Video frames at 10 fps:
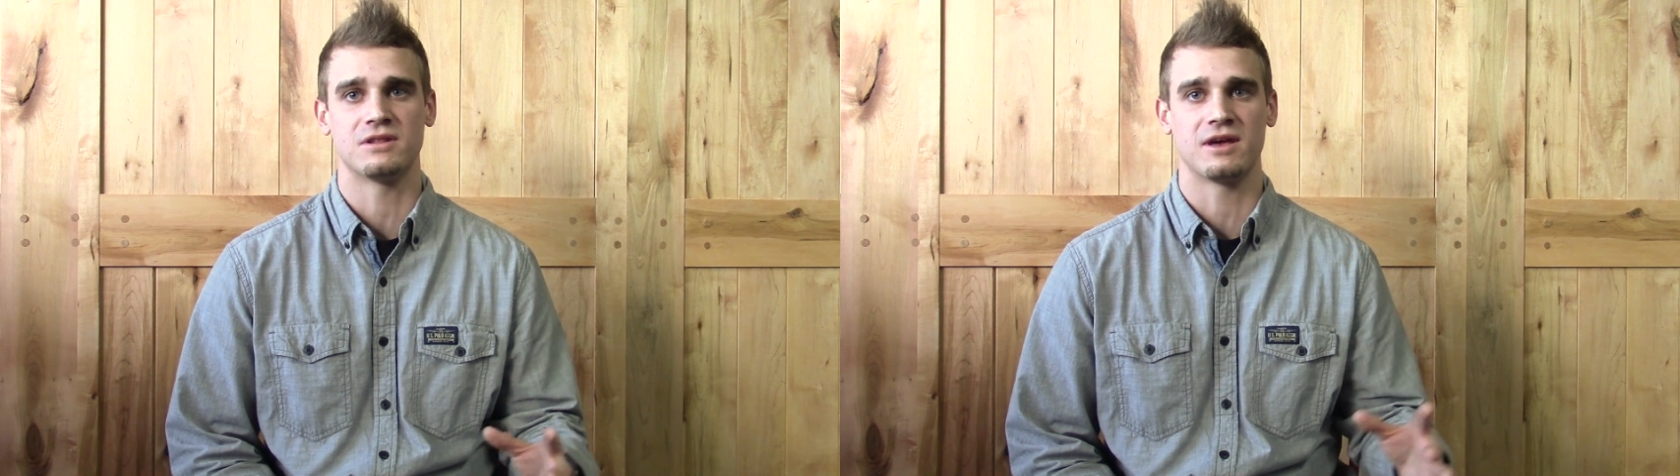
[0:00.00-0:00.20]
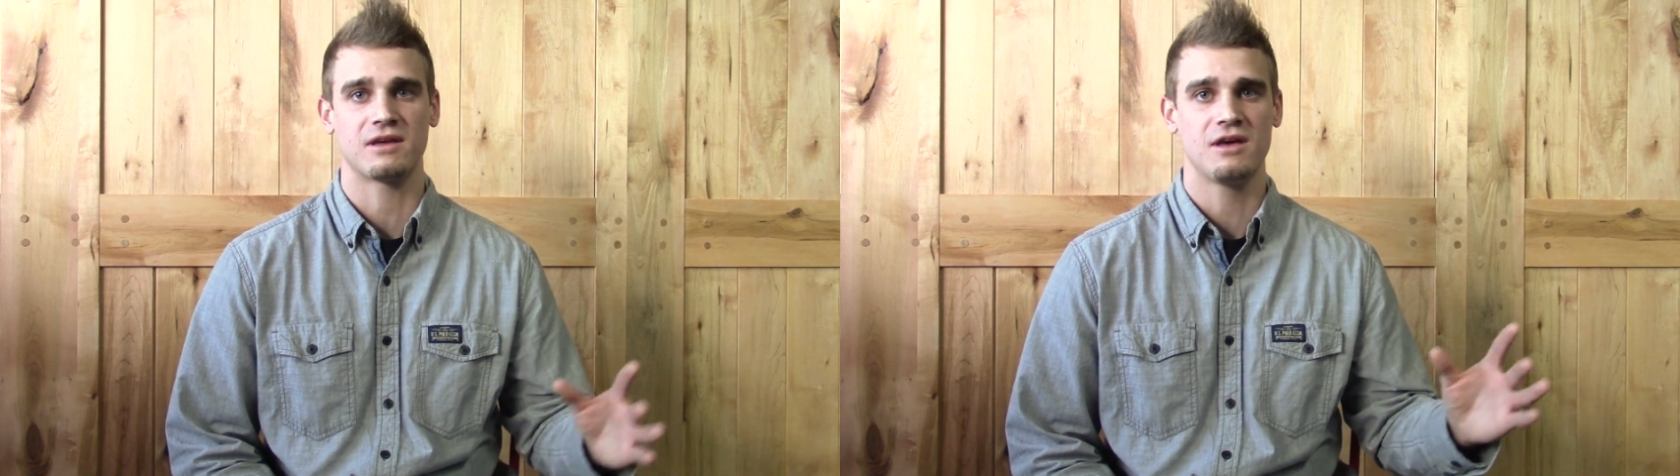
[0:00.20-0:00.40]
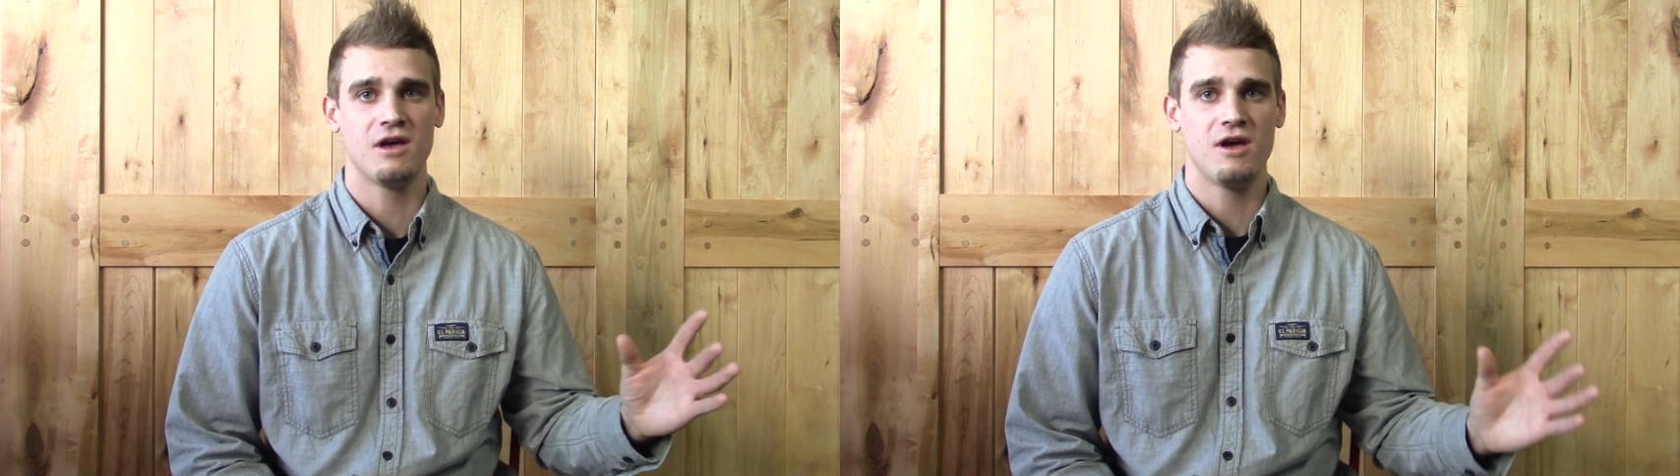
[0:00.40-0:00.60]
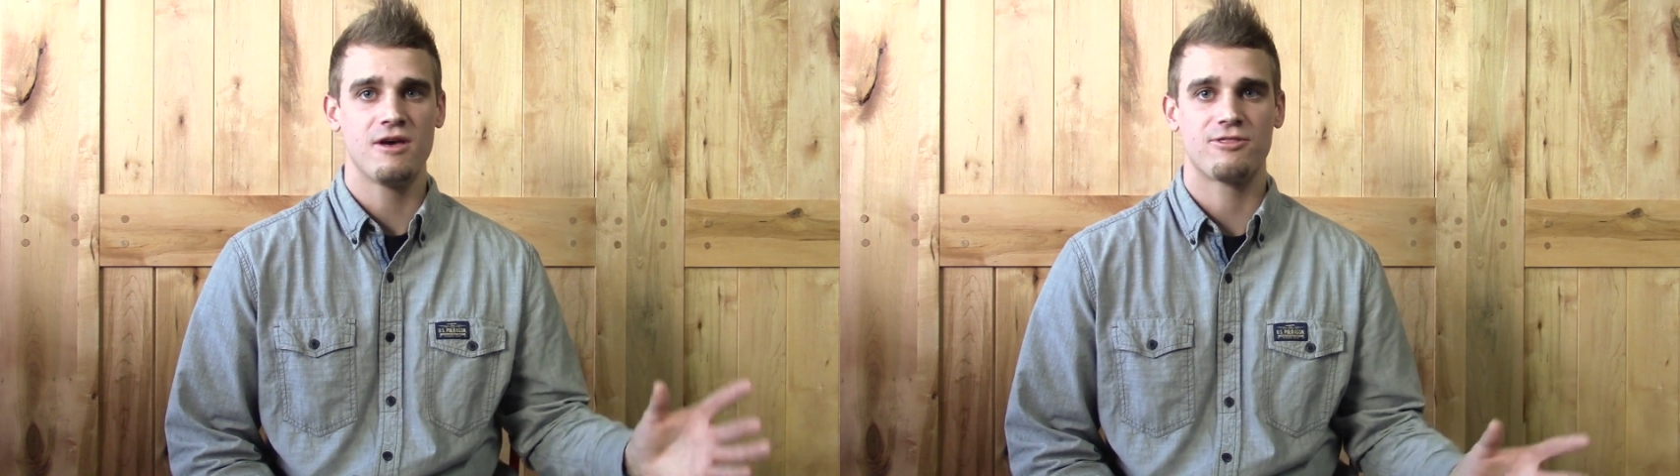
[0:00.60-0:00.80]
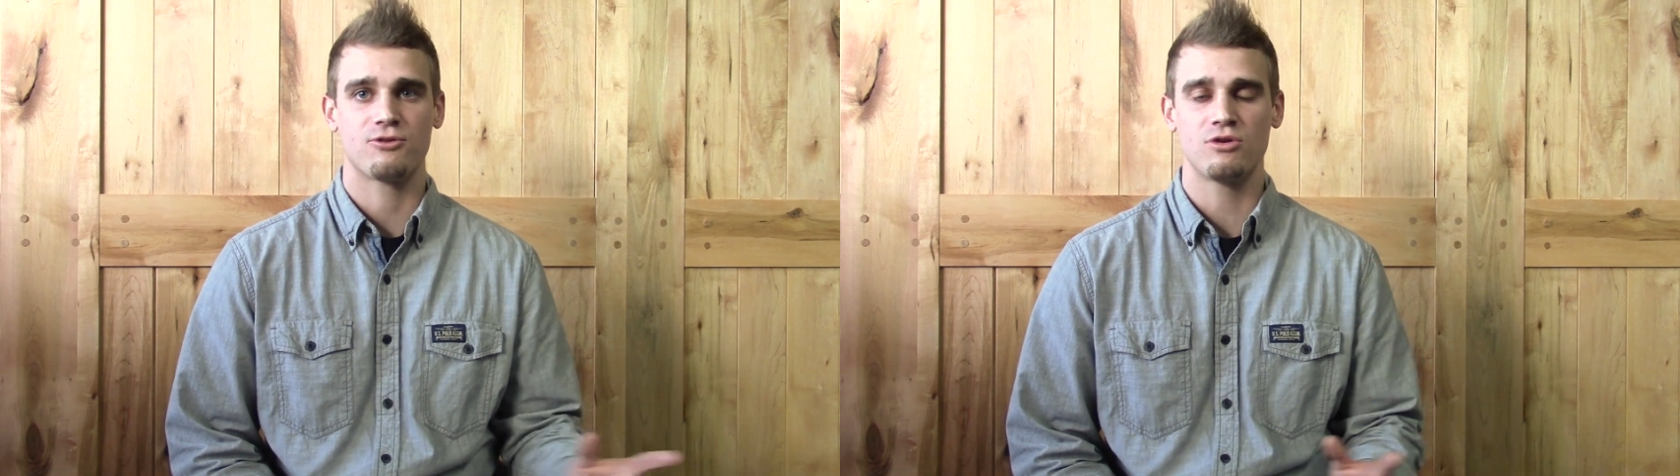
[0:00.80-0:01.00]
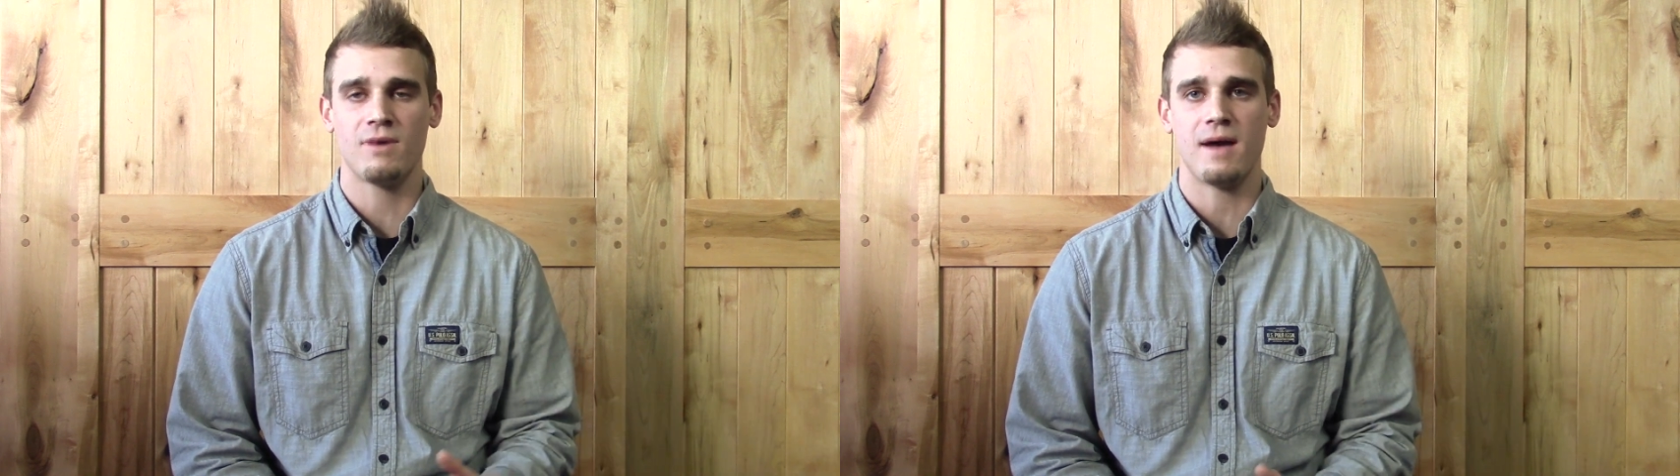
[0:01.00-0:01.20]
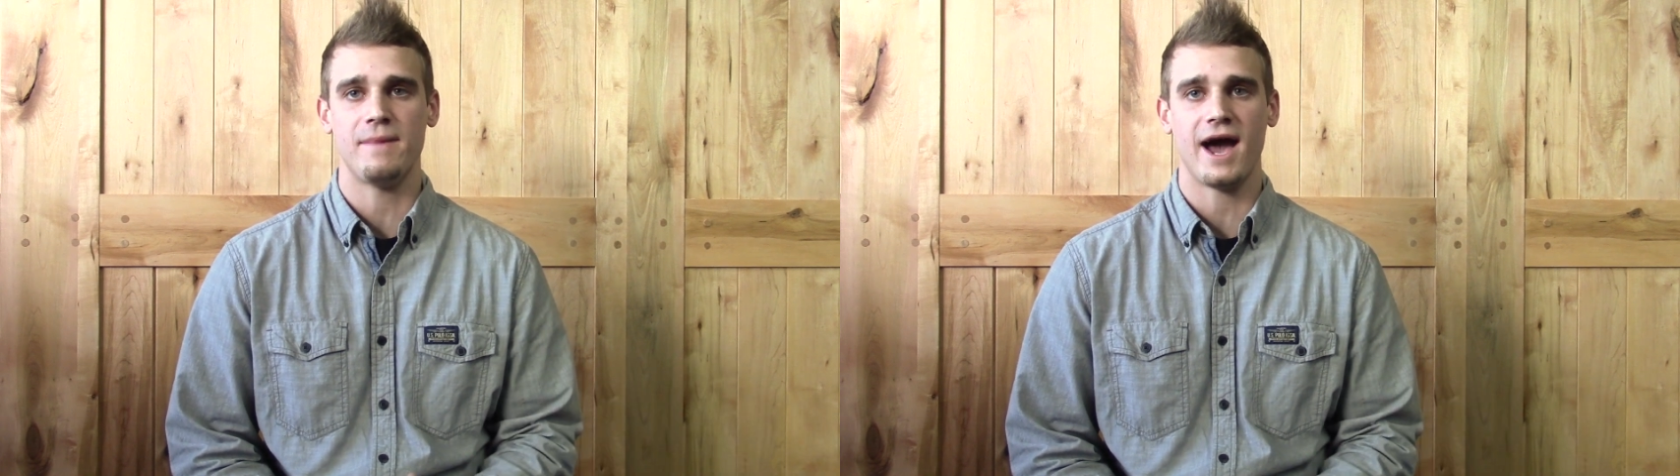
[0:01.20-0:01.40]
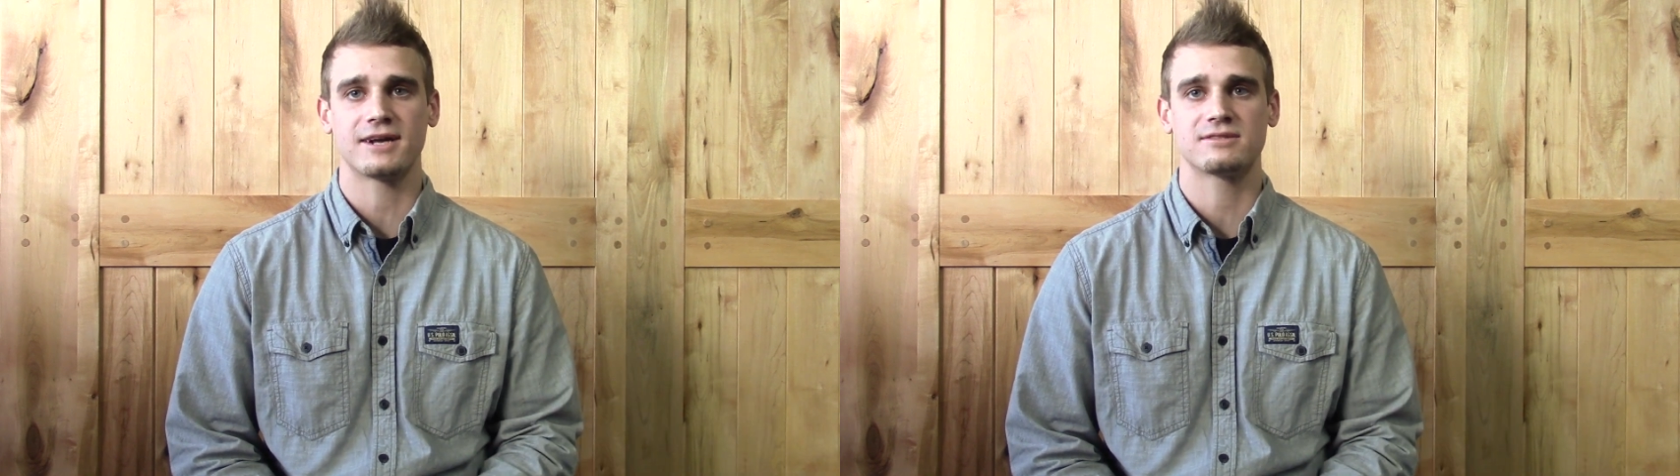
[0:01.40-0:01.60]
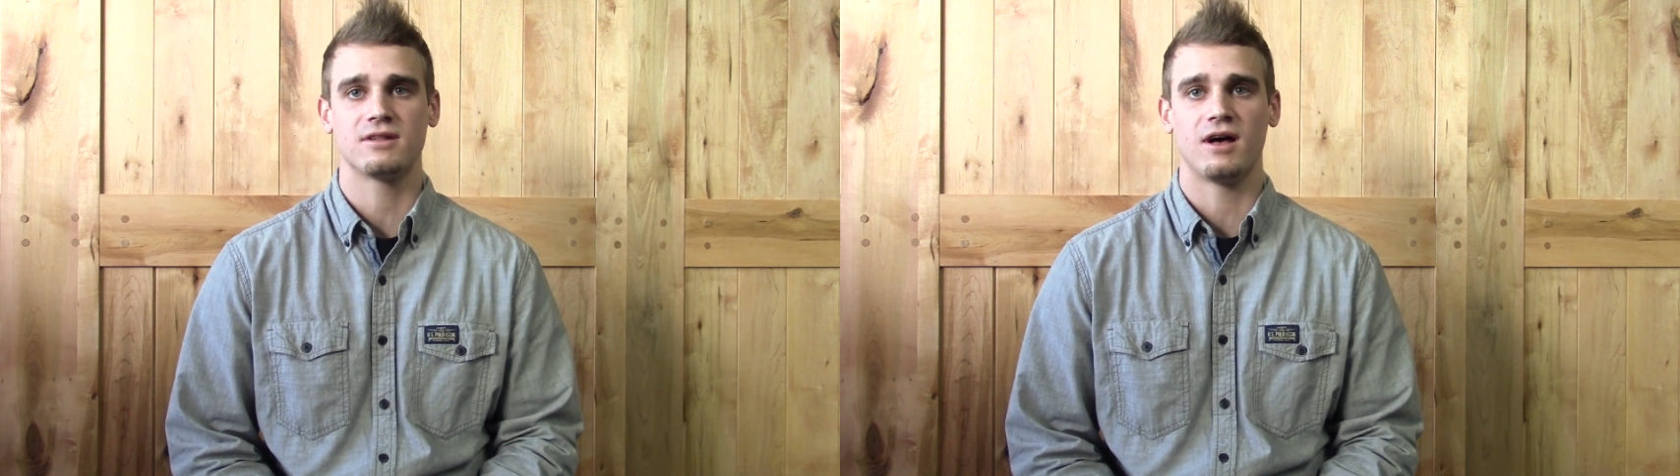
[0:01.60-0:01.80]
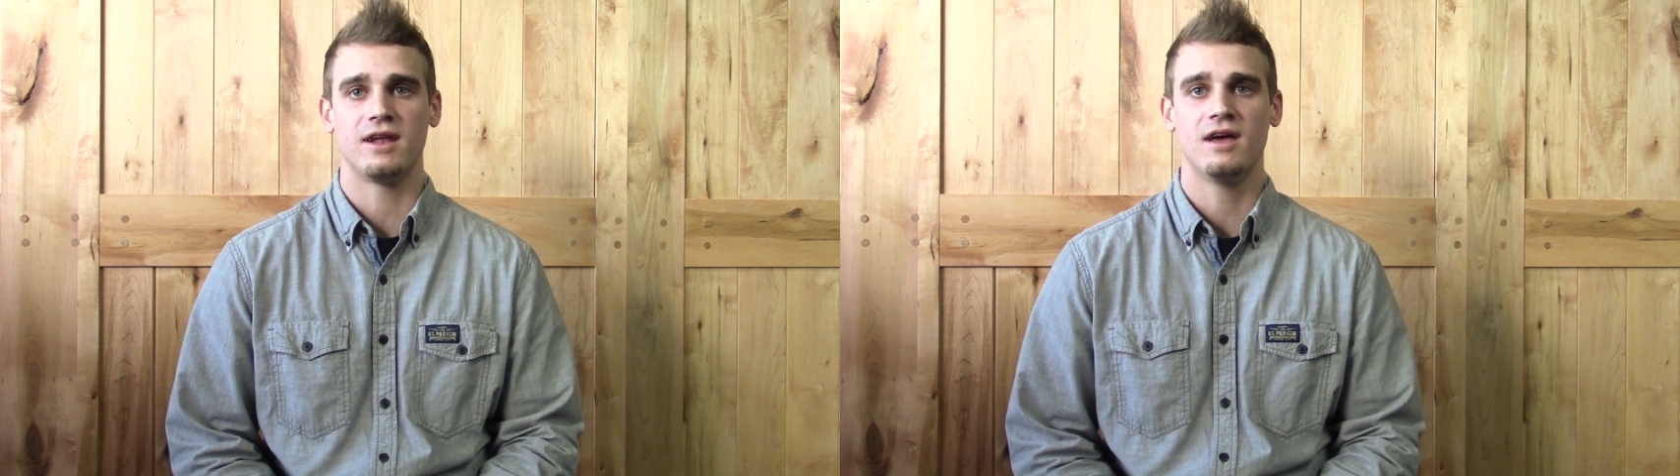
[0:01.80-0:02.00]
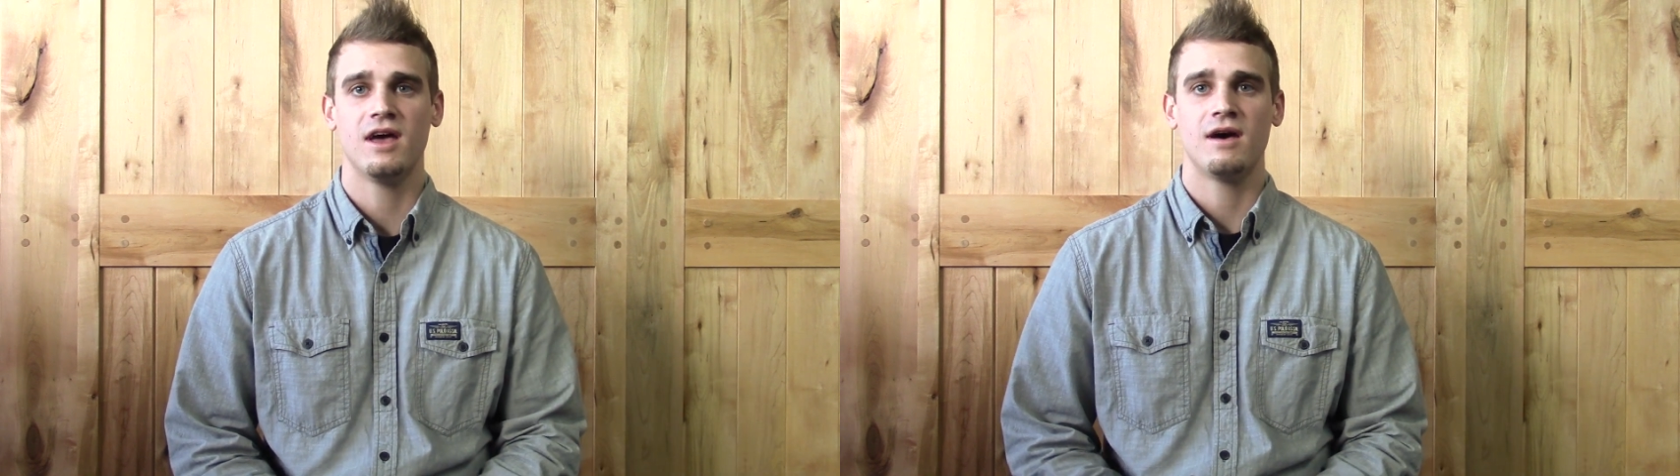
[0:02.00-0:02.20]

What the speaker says: Like, through my backslide,